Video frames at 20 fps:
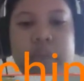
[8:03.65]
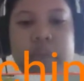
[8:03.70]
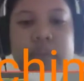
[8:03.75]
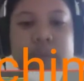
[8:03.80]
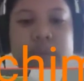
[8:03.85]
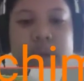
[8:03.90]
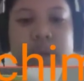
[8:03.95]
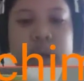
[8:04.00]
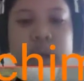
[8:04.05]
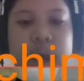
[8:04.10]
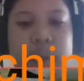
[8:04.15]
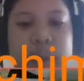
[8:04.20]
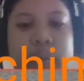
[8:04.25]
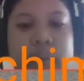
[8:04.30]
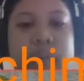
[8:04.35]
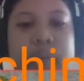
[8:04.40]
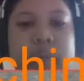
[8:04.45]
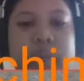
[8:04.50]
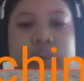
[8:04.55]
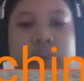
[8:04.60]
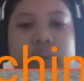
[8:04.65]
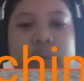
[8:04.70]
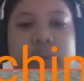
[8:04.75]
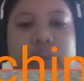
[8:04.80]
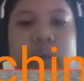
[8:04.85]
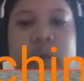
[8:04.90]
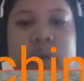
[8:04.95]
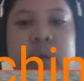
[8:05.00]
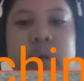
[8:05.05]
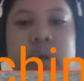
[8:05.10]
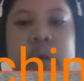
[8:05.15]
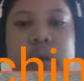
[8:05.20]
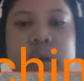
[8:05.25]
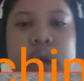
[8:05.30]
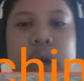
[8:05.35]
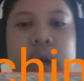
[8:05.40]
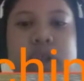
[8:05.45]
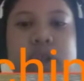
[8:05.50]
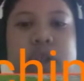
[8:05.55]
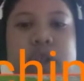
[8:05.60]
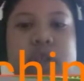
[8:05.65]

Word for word: I changed the sign yeah